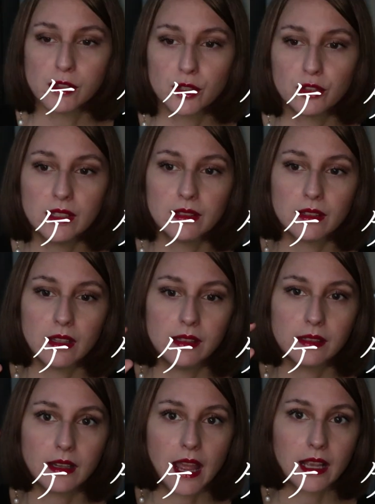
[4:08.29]
So this
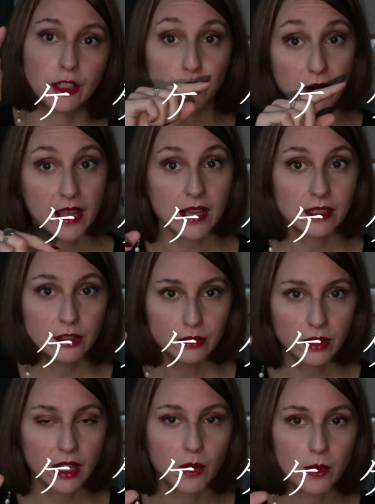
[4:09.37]
is like a
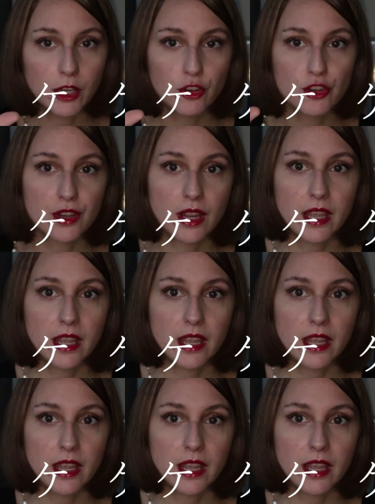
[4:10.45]
triangle in which